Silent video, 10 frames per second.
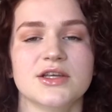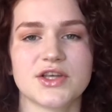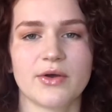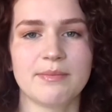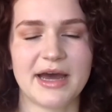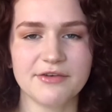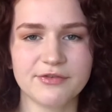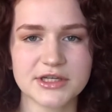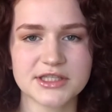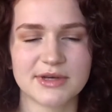So in my
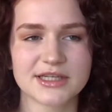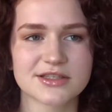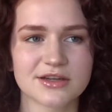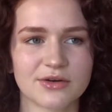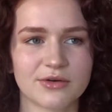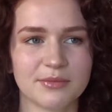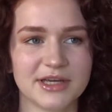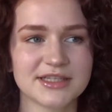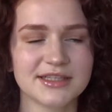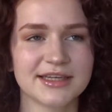first semester, or
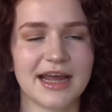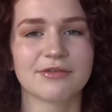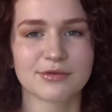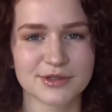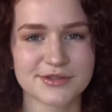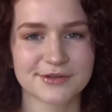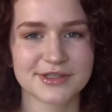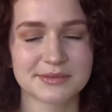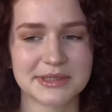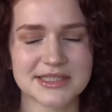basically in everyone's
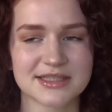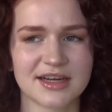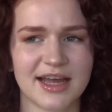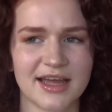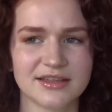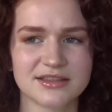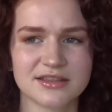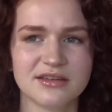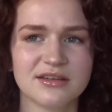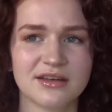first semester, and
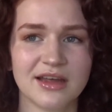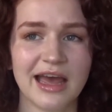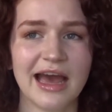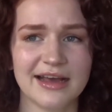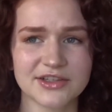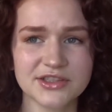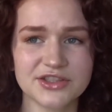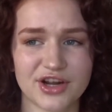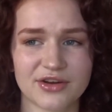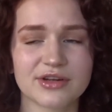
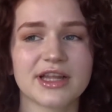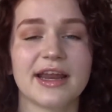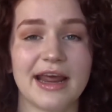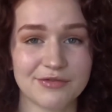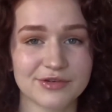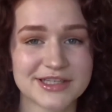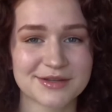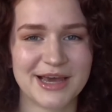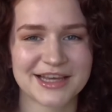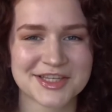Actually, generally in every
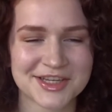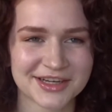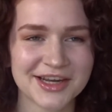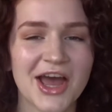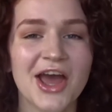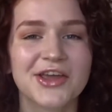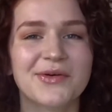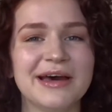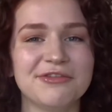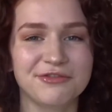semester,
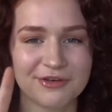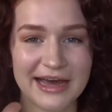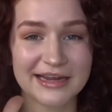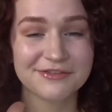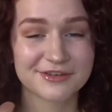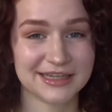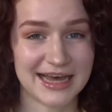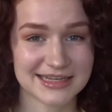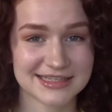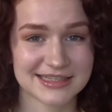you'll have five
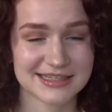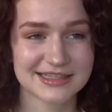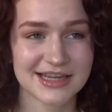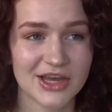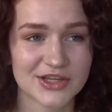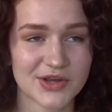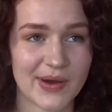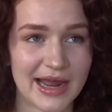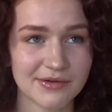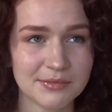classes. So
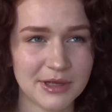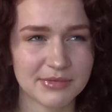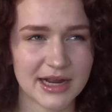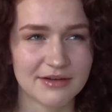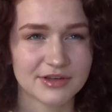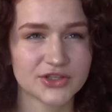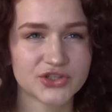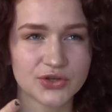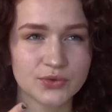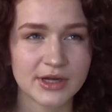I remember having
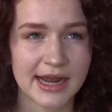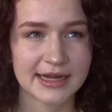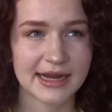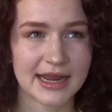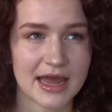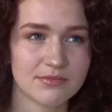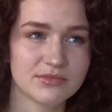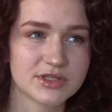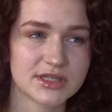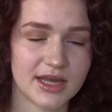two 9
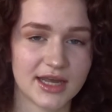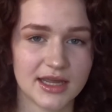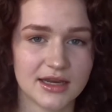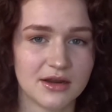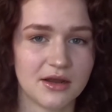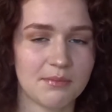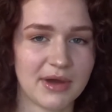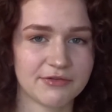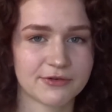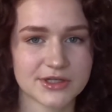a.m.s in
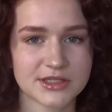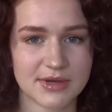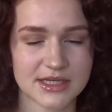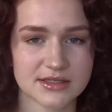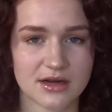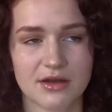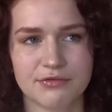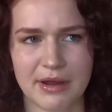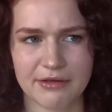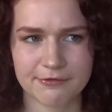my first semester
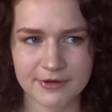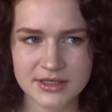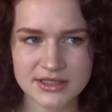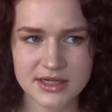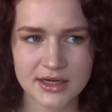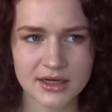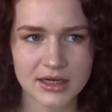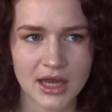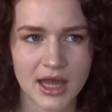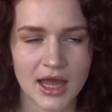of my first year,